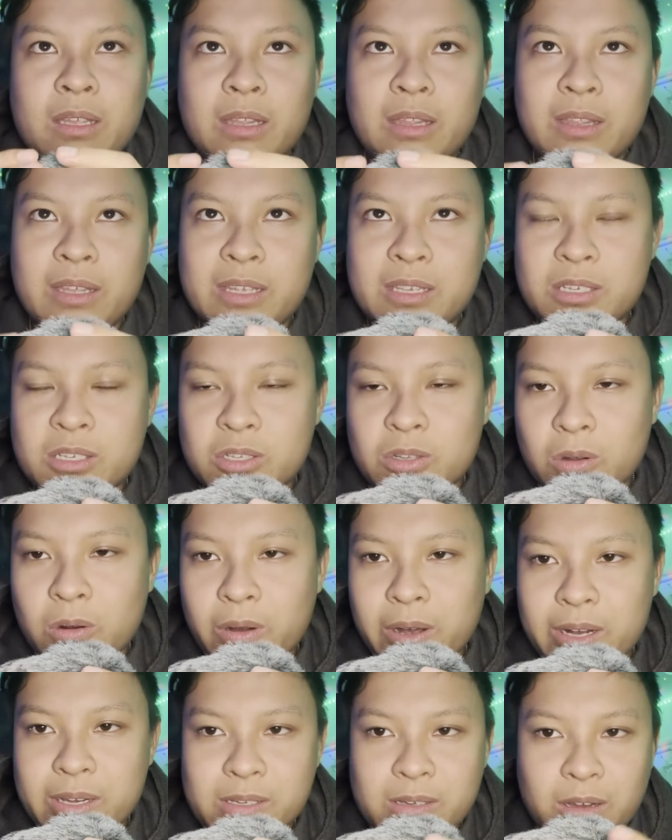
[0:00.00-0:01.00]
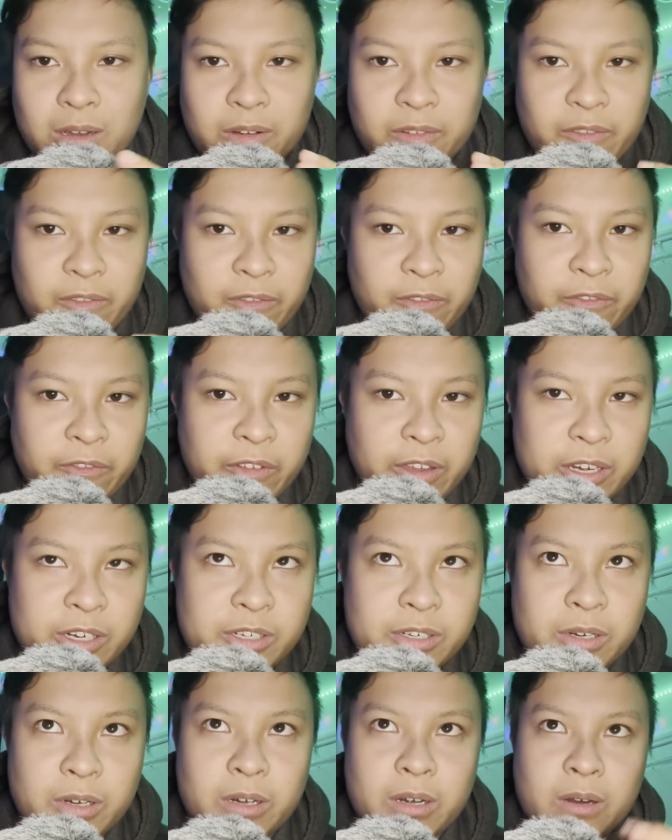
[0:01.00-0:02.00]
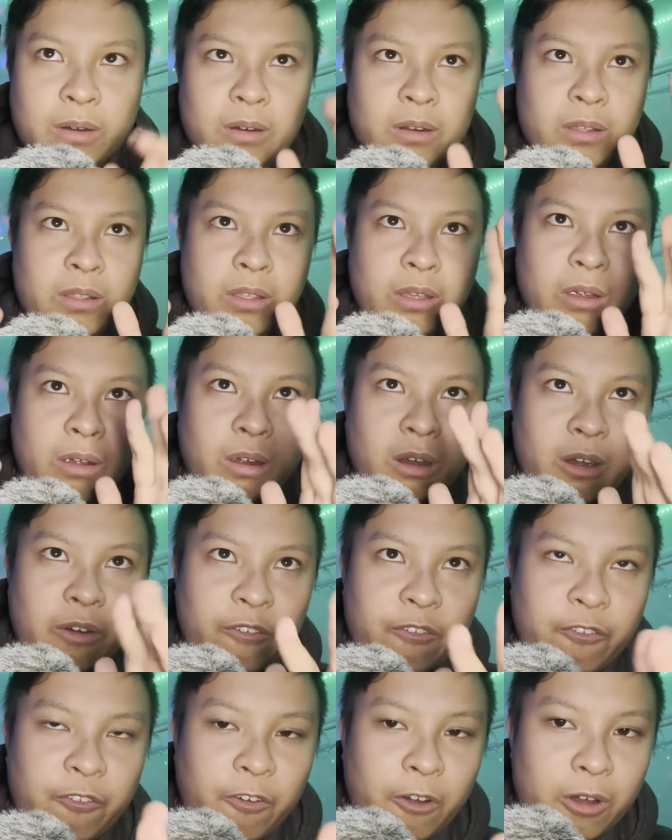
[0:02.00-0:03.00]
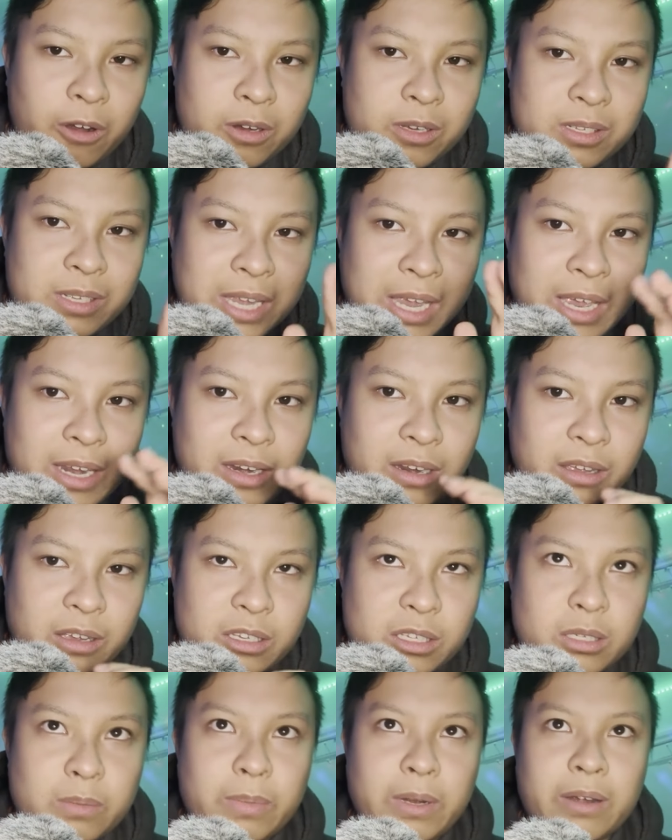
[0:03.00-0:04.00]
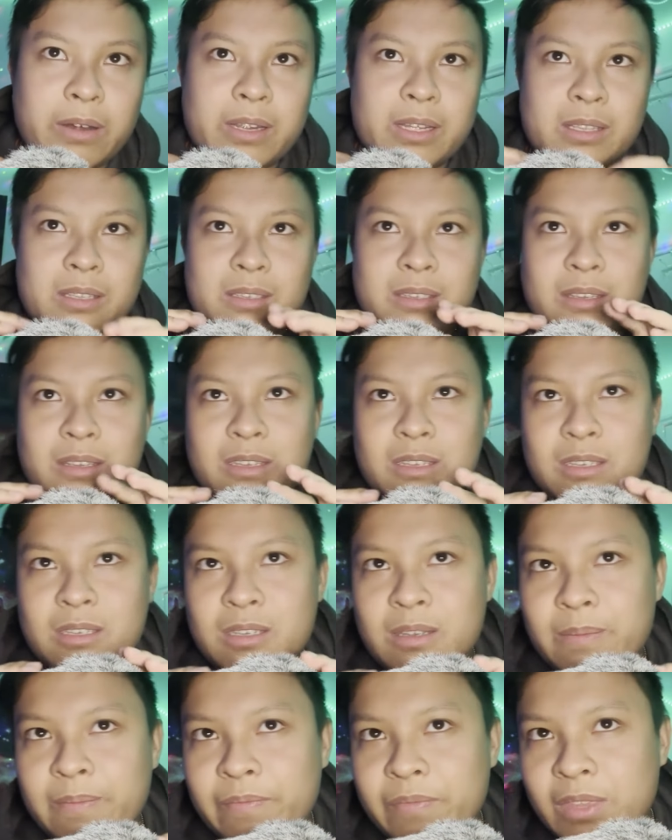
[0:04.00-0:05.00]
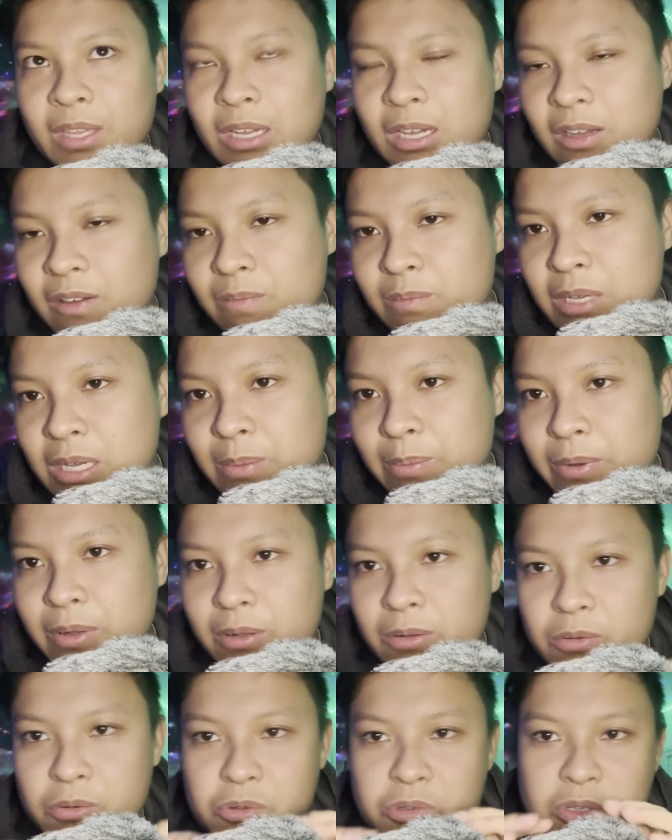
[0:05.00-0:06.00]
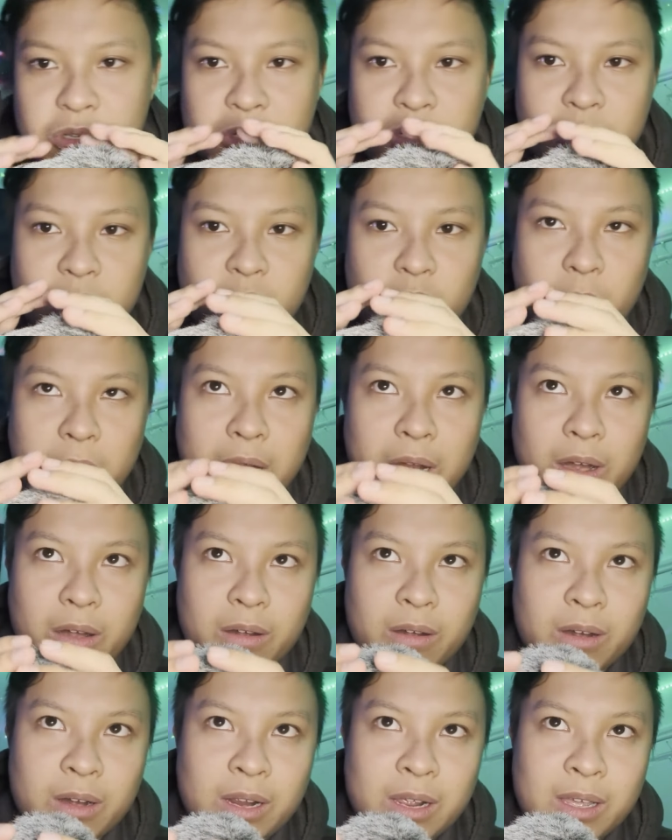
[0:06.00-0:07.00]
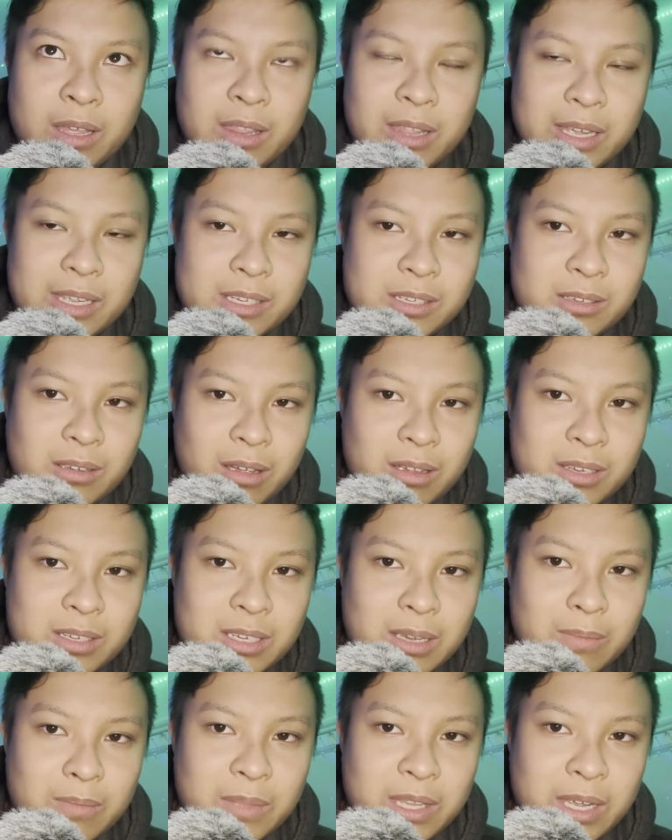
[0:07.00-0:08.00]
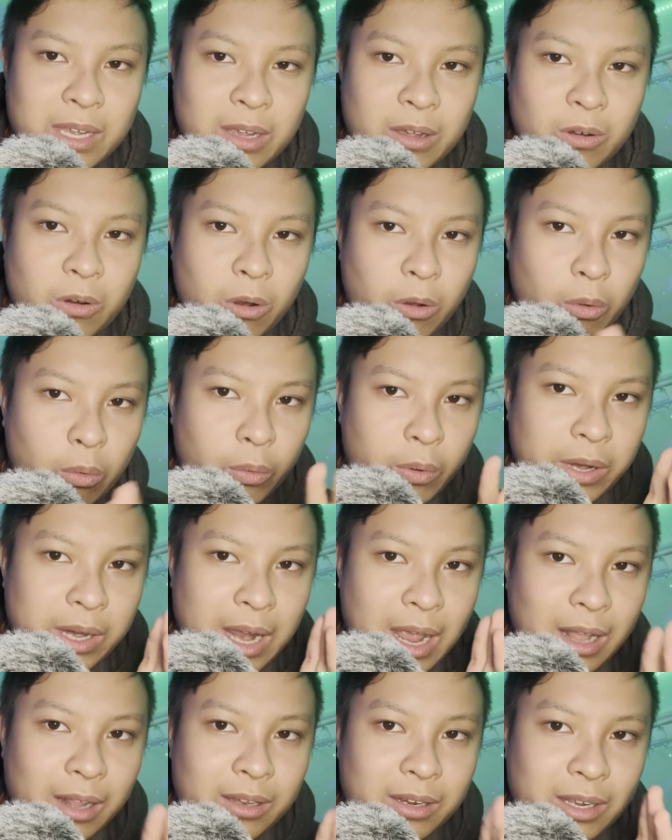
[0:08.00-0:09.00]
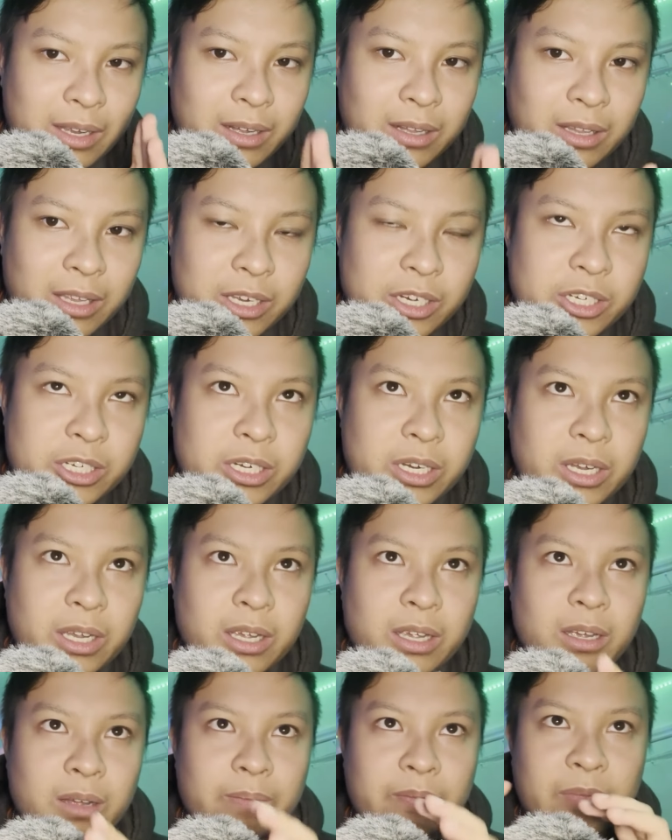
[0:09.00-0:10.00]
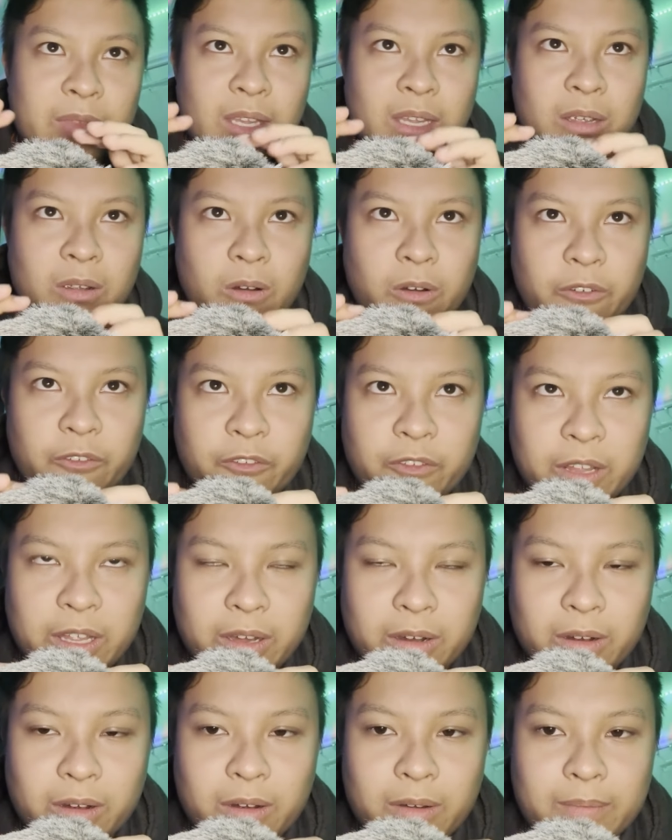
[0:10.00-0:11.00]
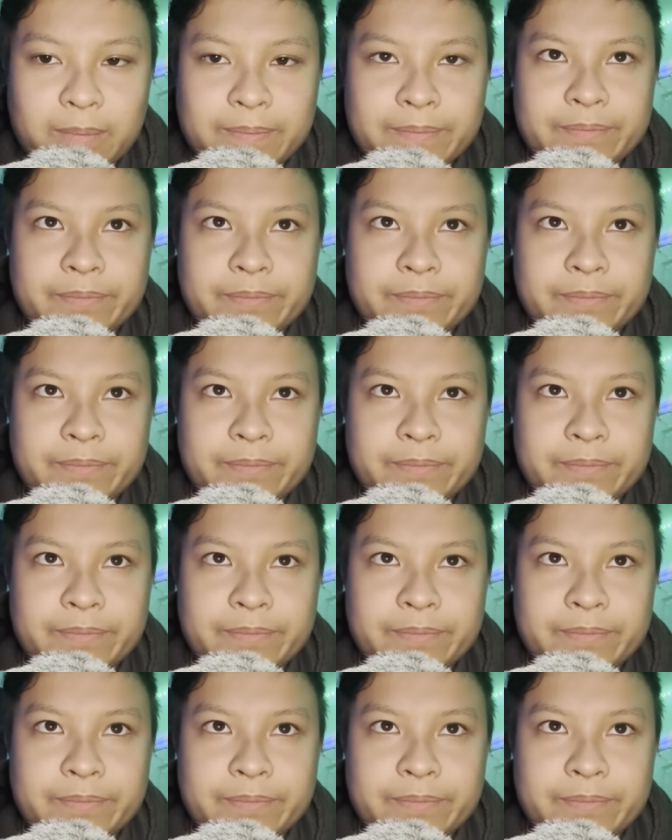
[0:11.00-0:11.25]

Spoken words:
These stories aren't fiction. There are first-hand experiences of people who swear they saw something or reality glitching or flicker.